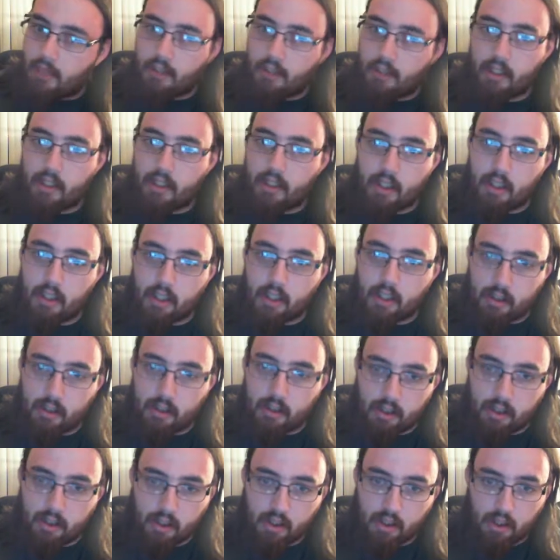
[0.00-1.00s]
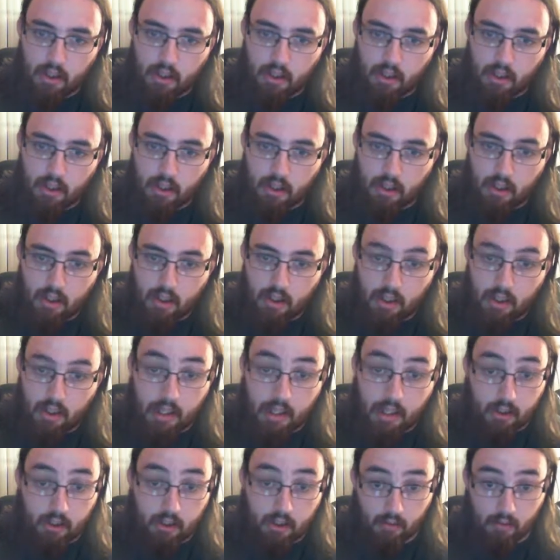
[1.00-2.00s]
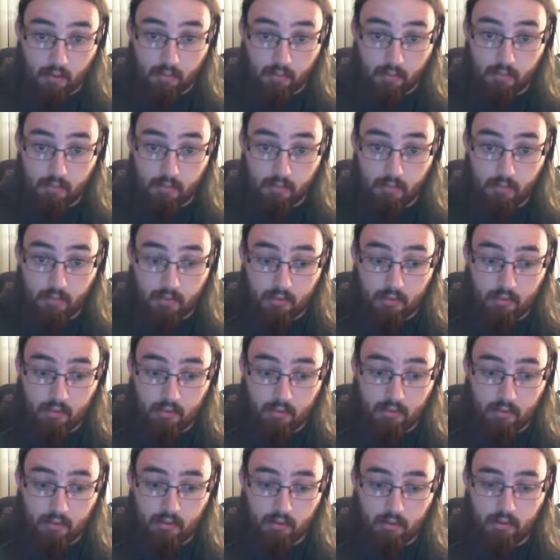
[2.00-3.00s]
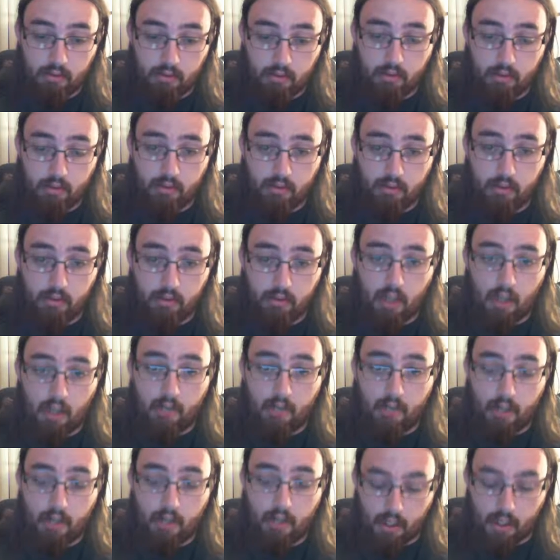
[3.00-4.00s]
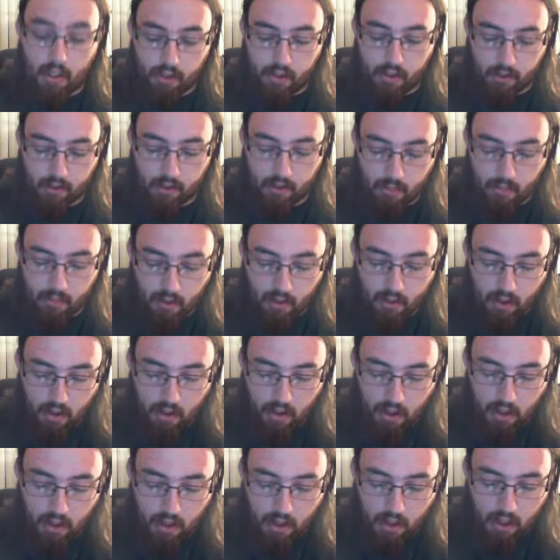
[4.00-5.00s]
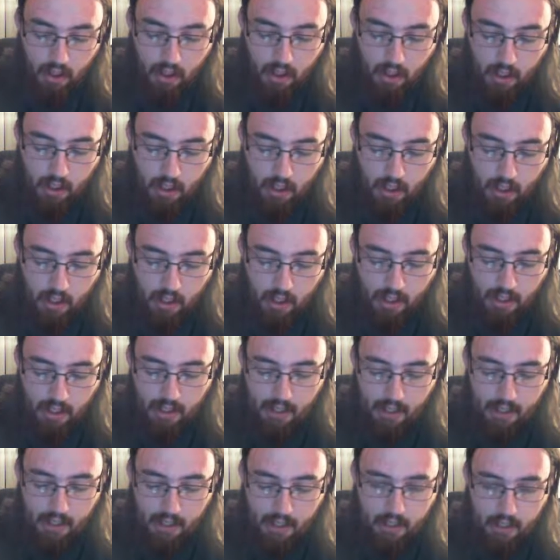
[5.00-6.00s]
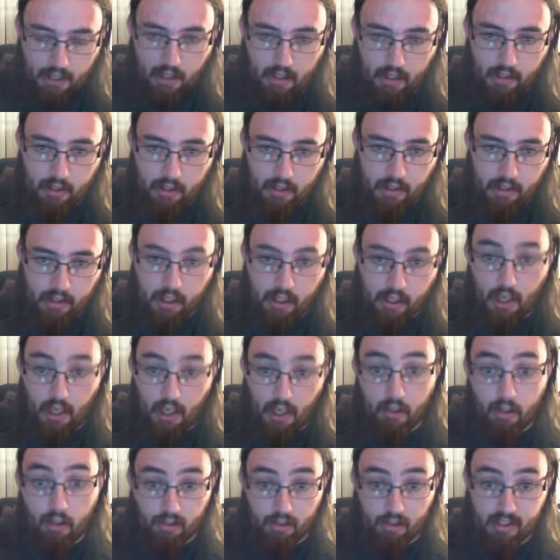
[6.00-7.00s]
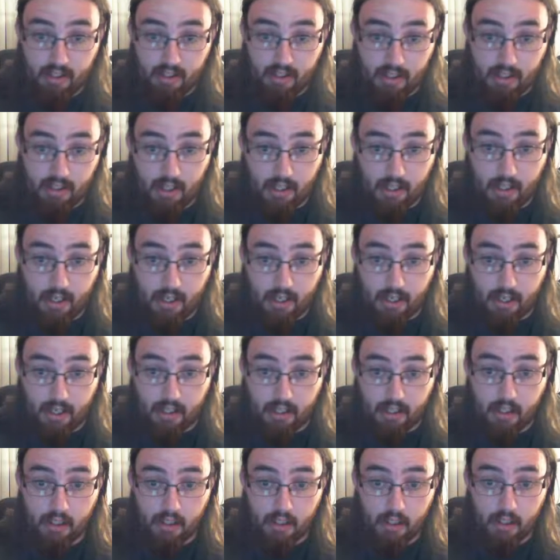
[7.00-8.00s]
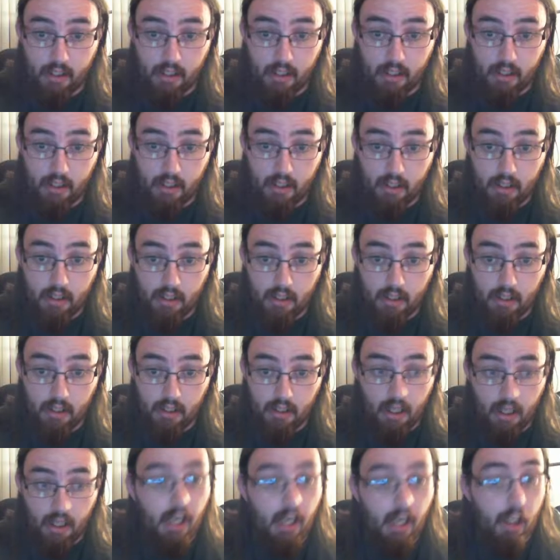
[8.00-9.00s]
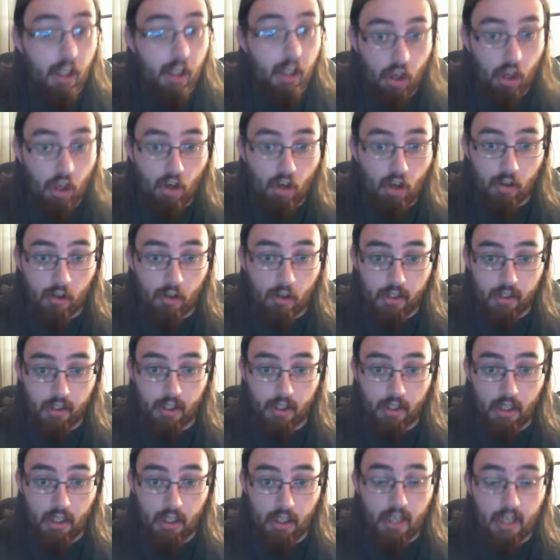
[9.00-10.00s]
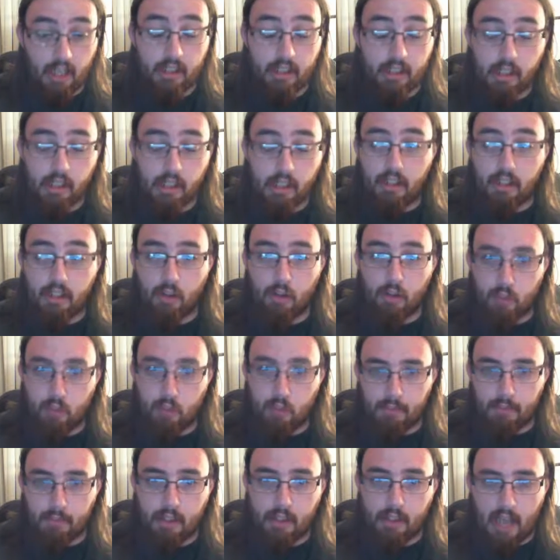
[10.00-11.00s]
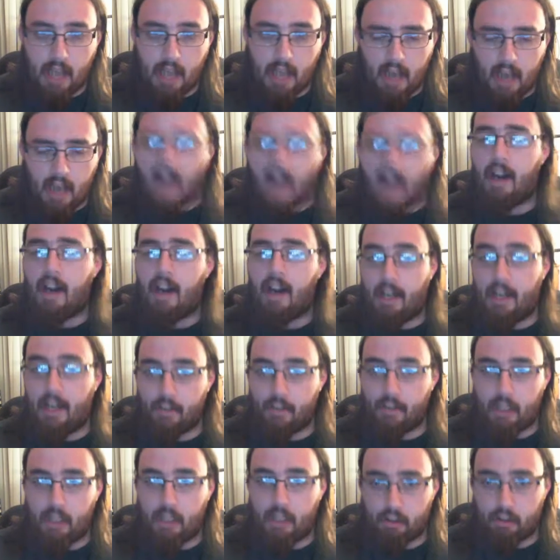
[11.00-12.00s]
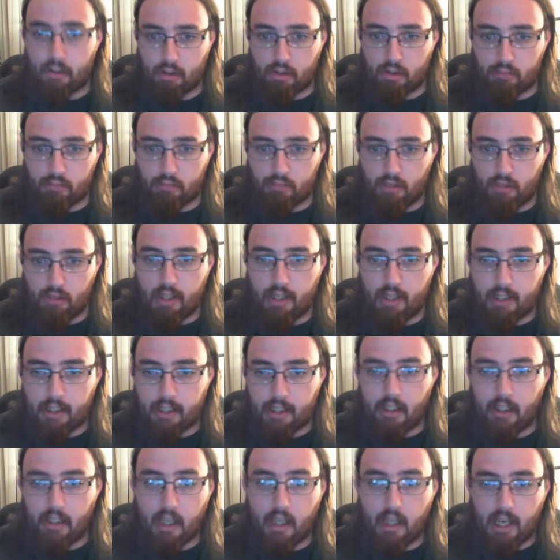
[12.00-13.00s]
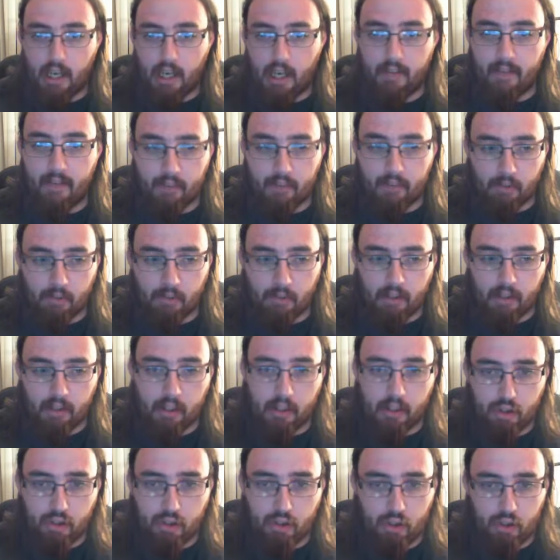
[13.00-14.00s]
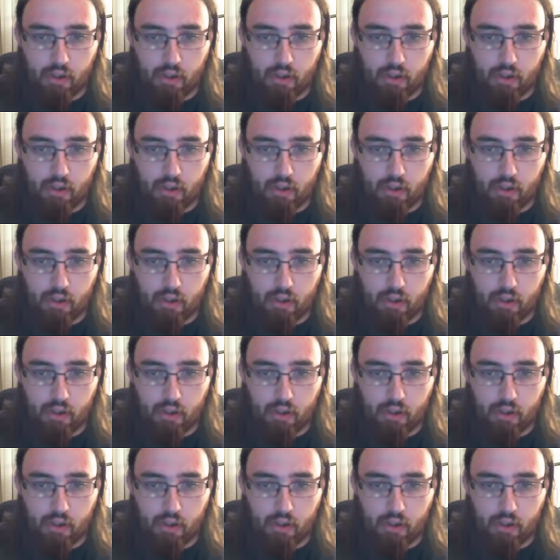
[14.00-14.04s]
Lightning's his own live reaction, and the title said, I called it. And since I was One Piece, and I haven't actually read it, I haven't read the